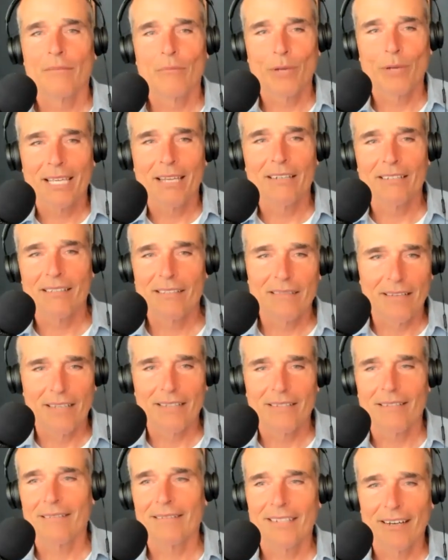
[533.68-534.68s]
we can
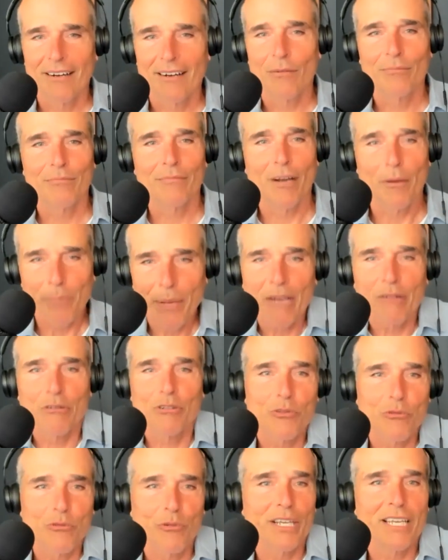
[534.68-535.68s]
as, you know our
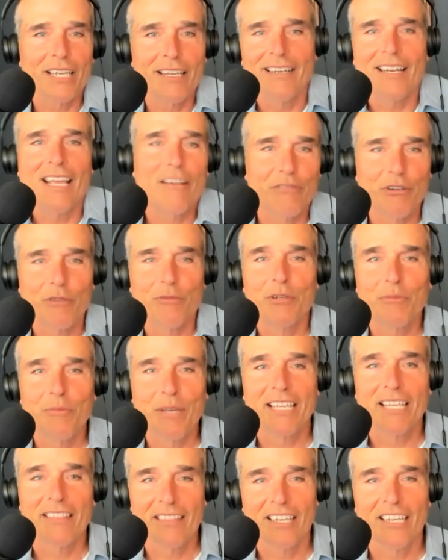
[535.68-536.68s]
parents were in and everyone
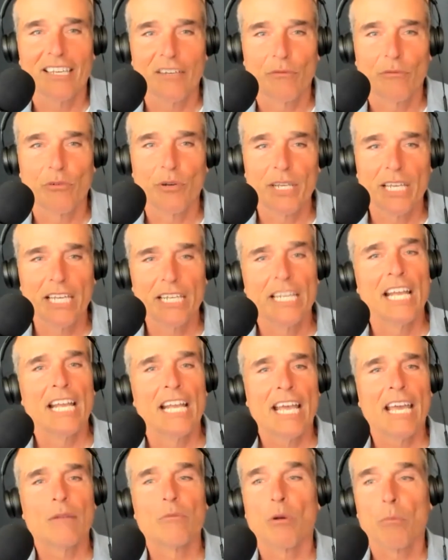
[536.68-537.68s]
we can think of were in
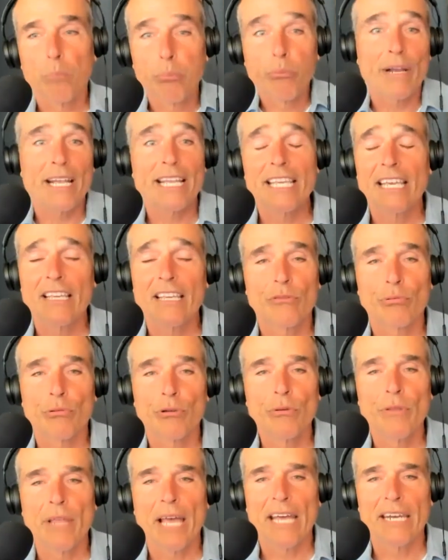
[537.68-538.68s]
and we're breaking
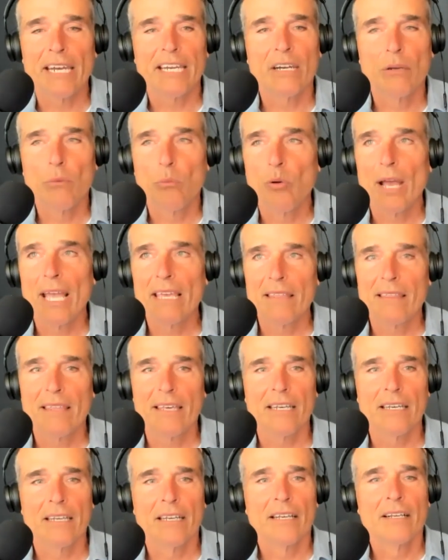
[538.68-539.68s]
through that in a way
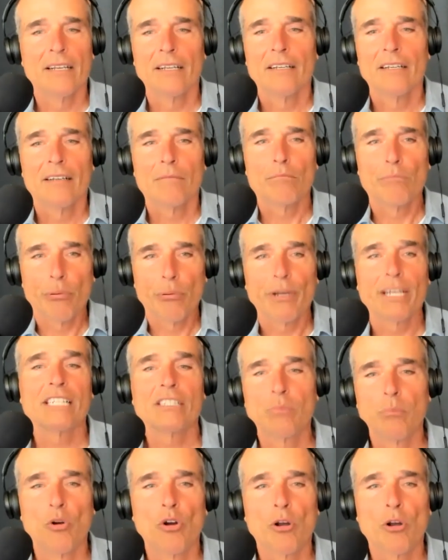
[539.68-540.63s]
that brings